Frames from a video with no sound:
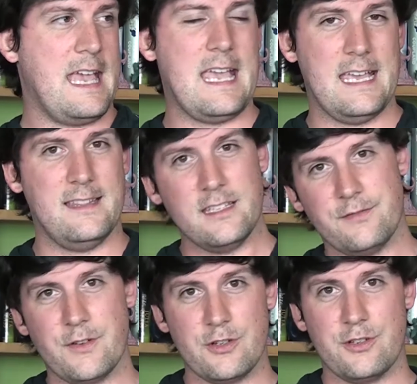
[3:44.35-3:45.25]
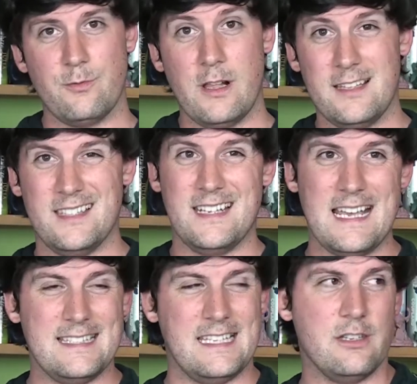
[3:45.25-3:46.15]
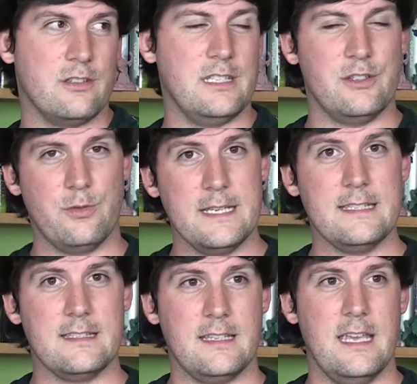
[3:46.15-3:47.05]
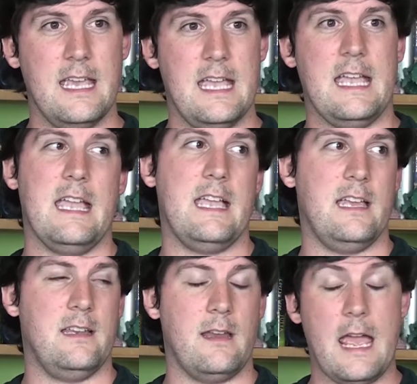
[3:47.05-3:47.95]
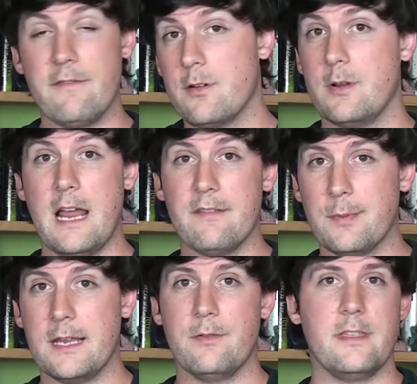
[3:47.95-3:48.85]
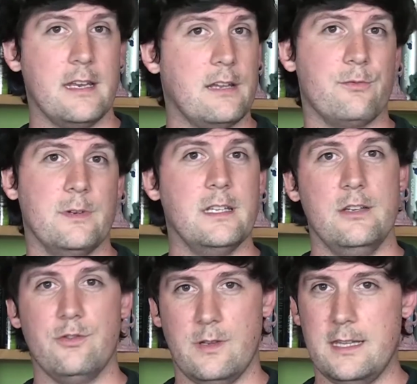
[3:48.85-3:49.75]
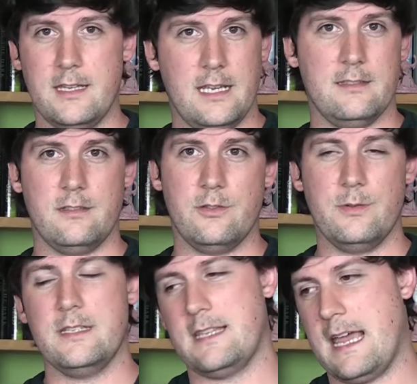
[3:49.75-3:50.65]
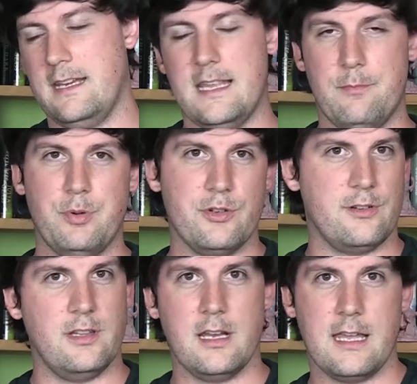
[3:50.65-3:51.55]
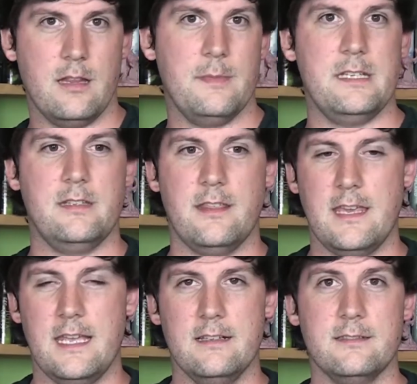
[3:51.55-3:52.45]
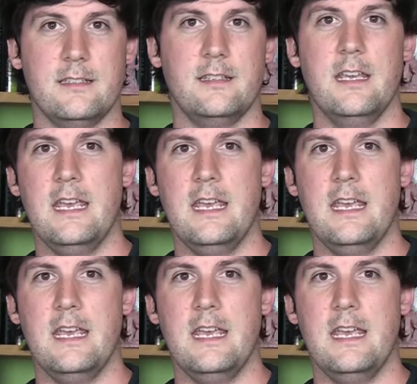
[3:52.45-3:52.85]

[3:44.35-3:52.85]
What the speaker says: And this version, while it's a nice, interesting twist, and everyone I've played with it has really enjoyed the nice little twist, adding that push or luck element to things and